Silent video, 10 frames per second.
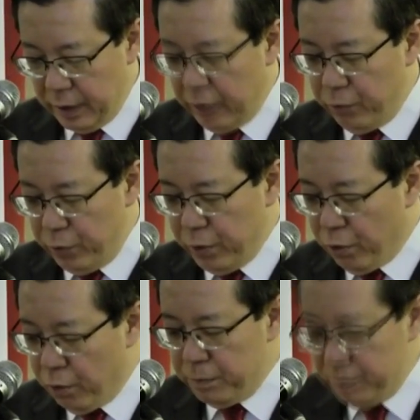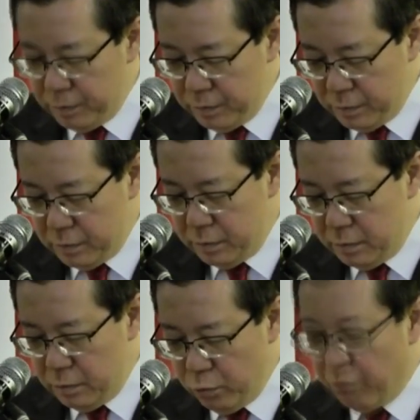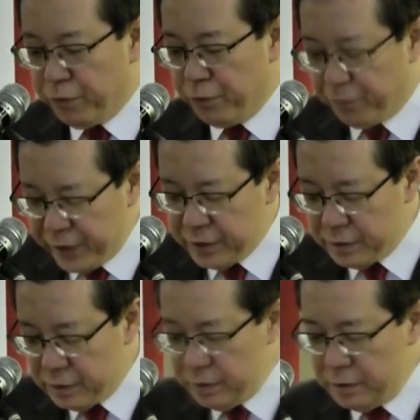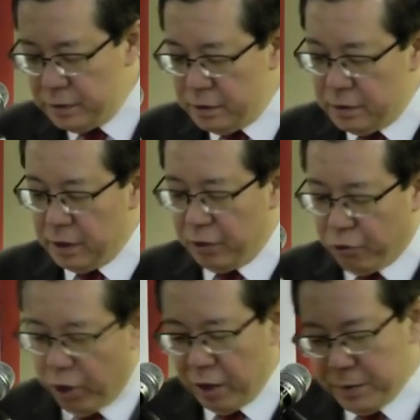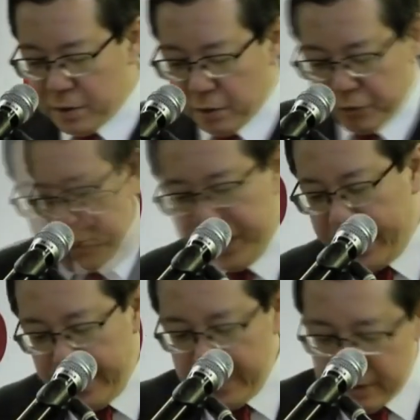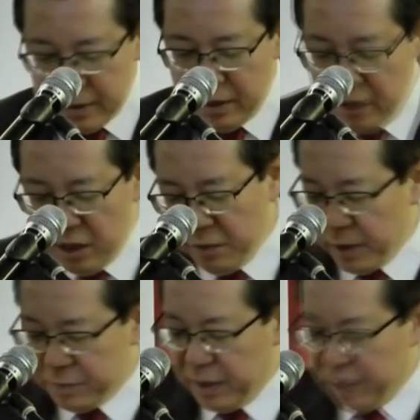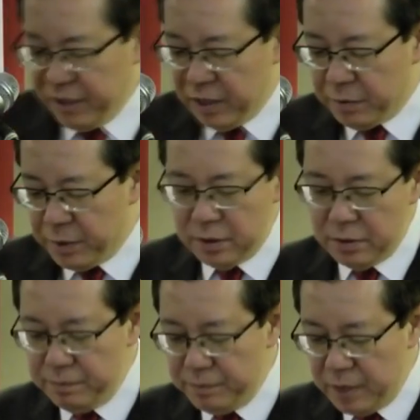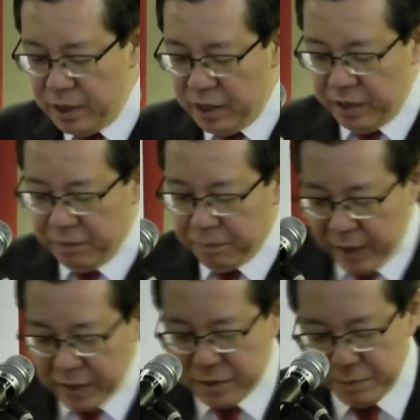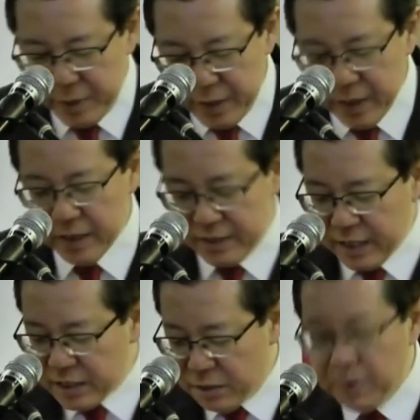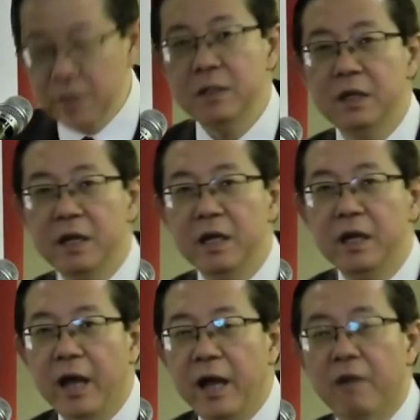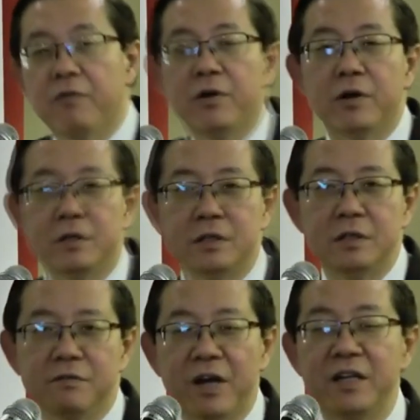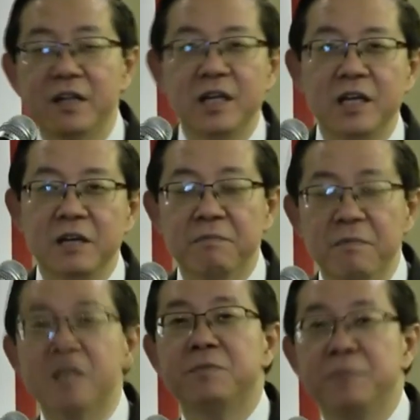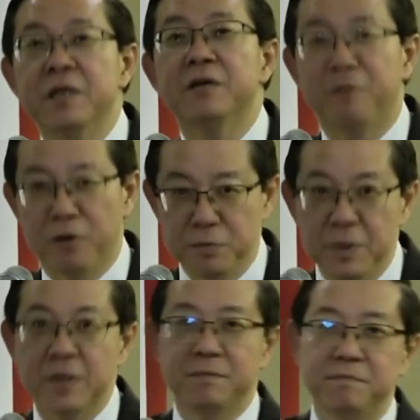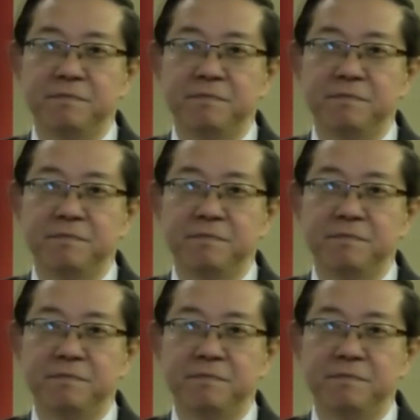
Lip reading: and we hope will fulfill the requirements of 3 A's. It must be available, it must be accessible, and of course, finally, it must be affordable.